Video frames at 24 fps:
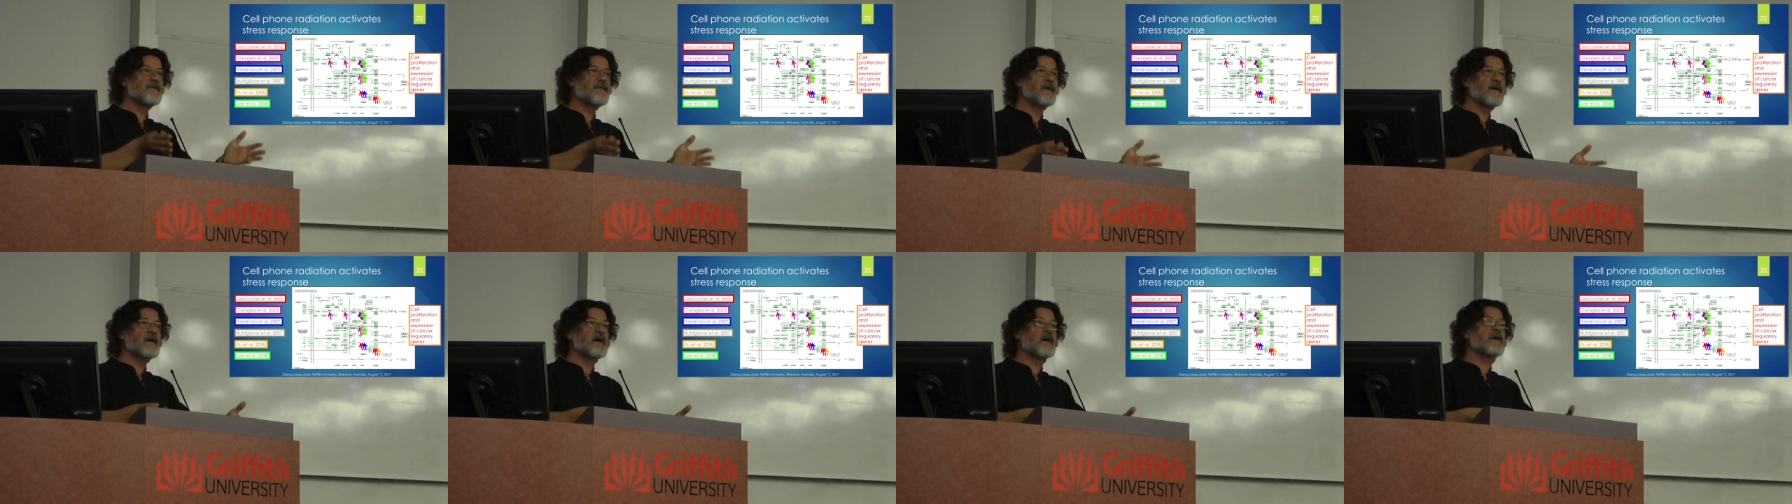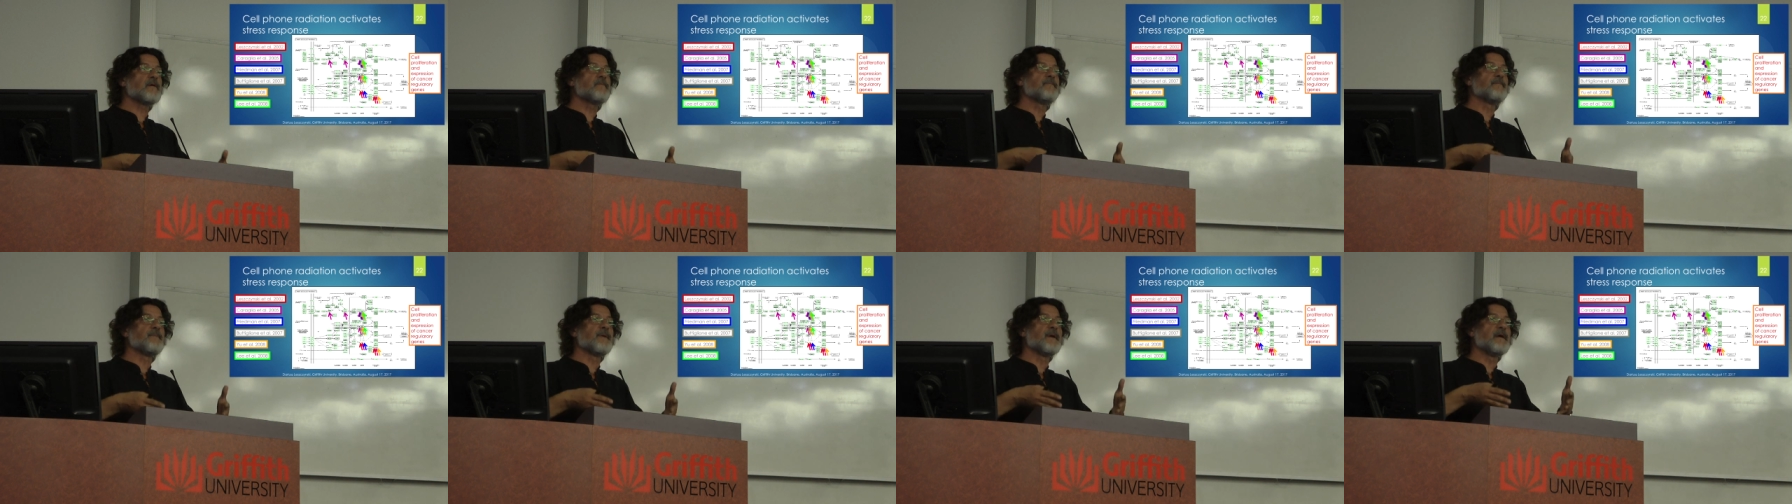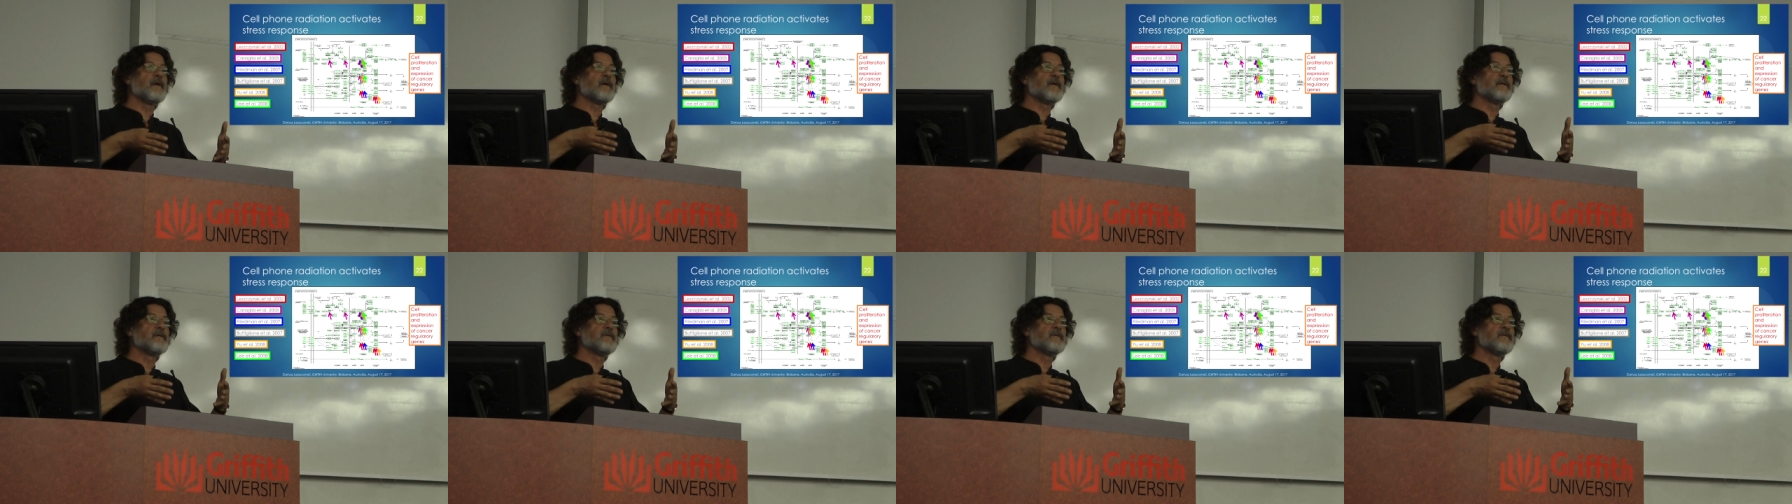and they are
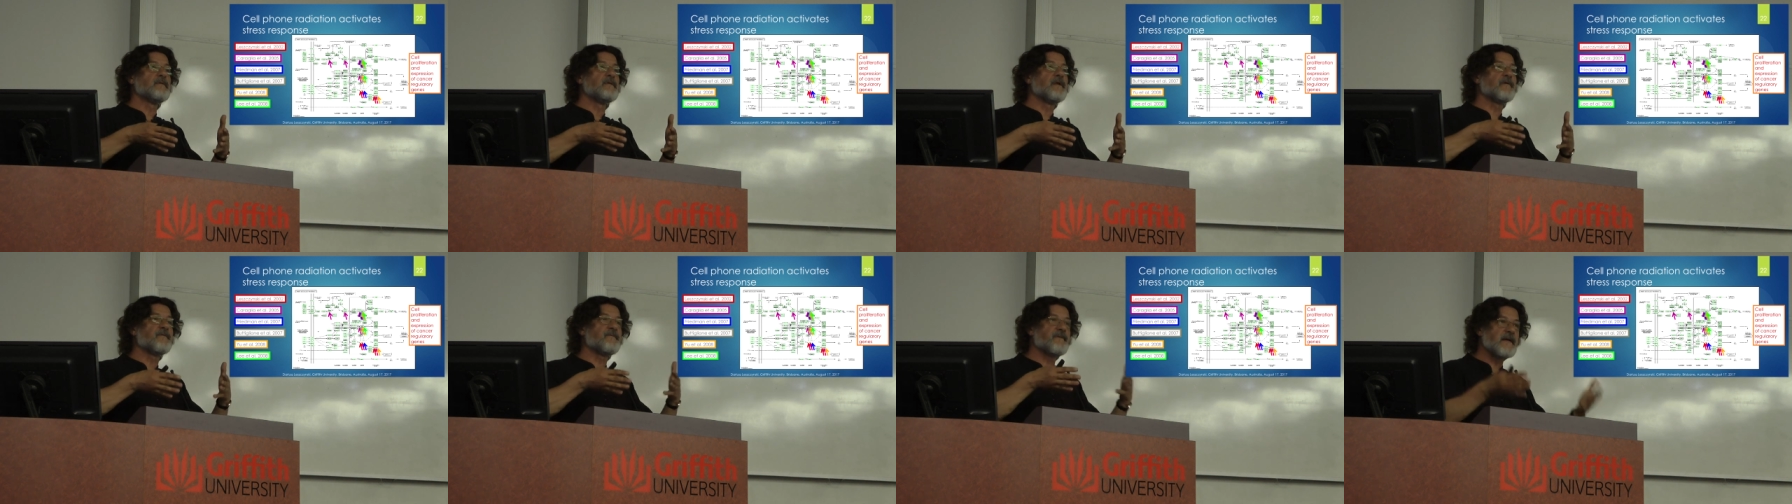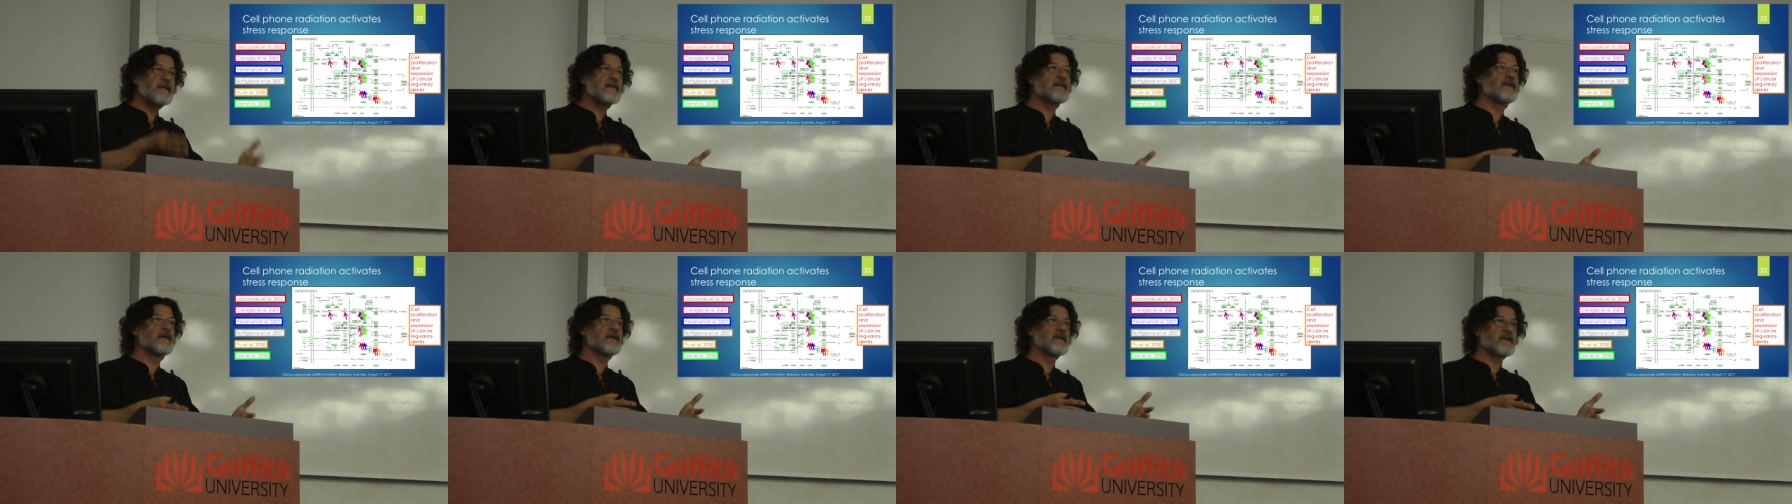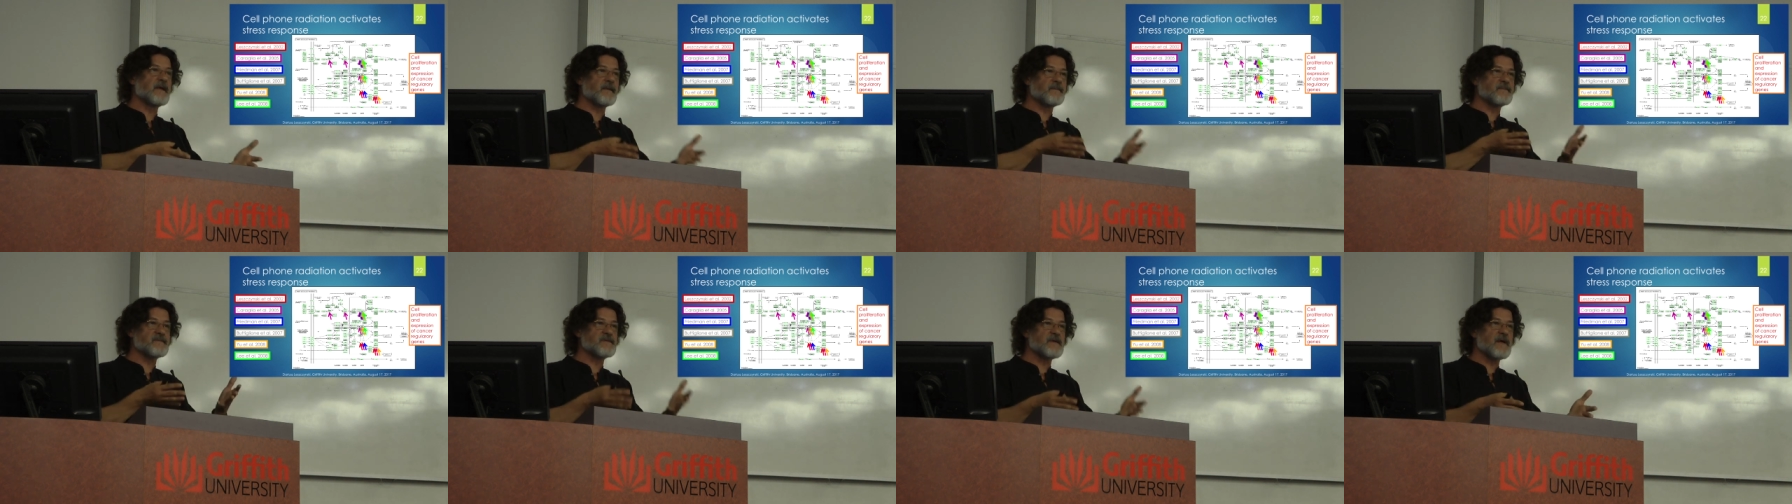be
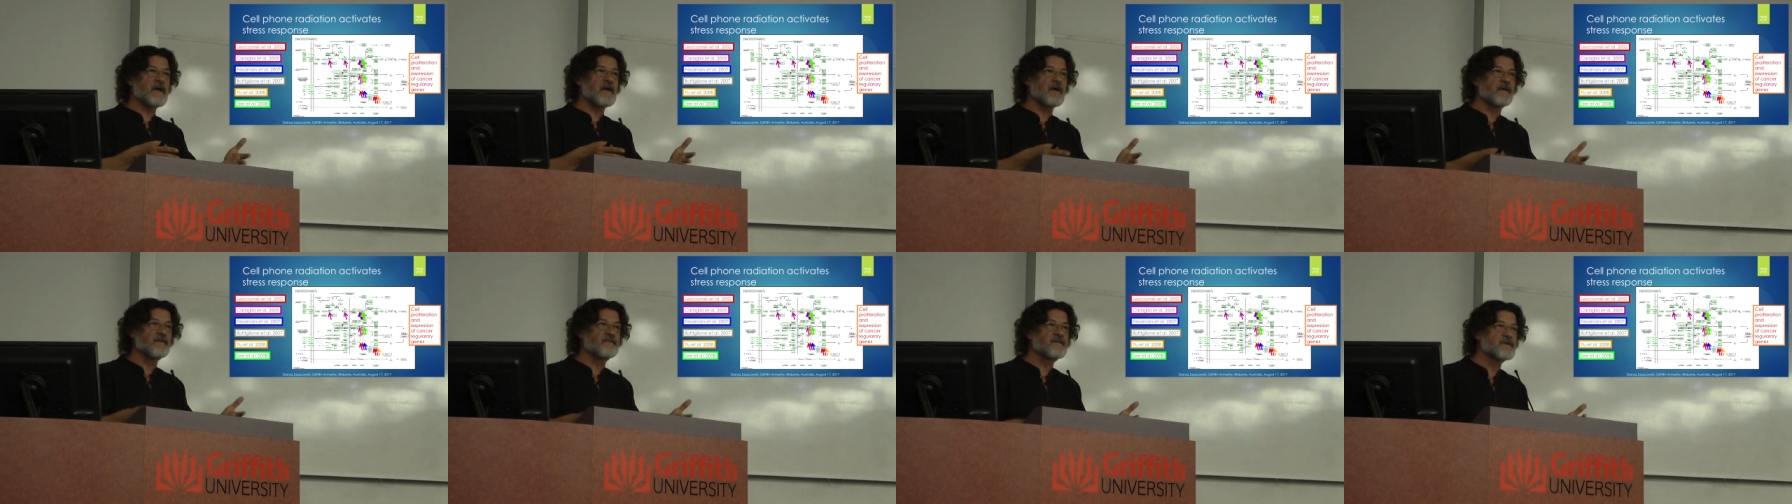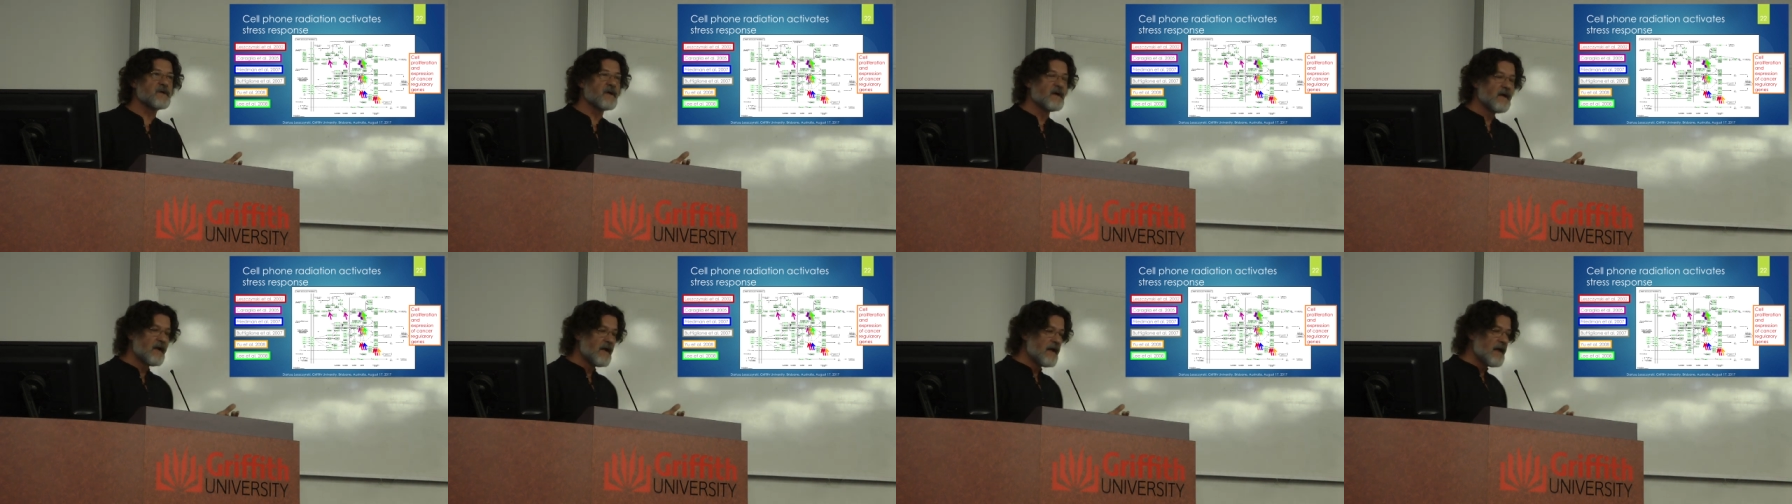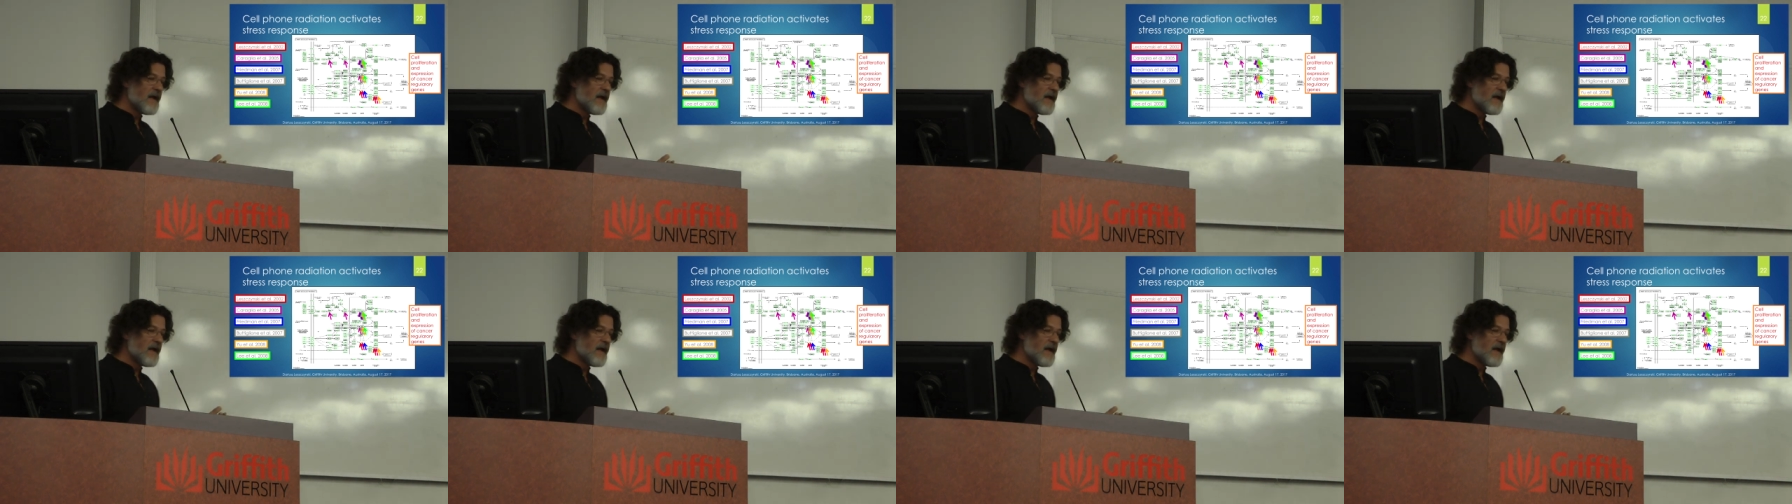defending themselves.